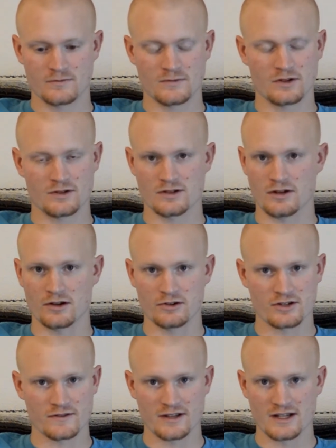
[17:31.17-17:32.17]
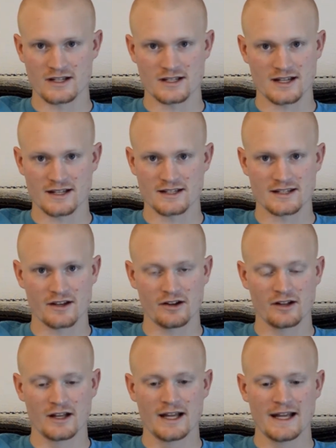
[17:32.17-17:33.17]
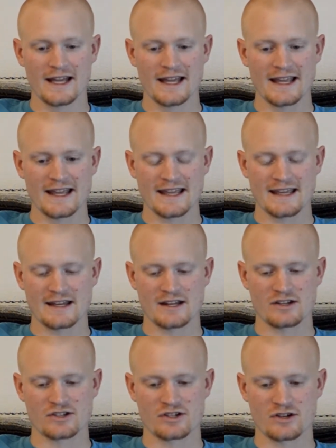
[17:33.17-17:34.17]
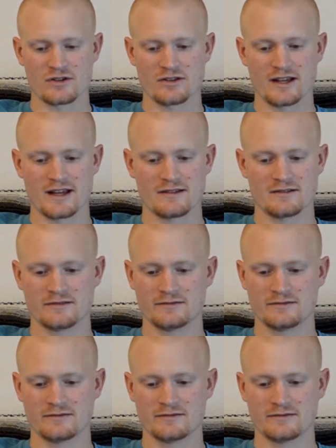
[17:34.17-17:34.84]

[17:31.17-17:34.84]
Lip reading: There's hundreds of these inside the cell, and show you that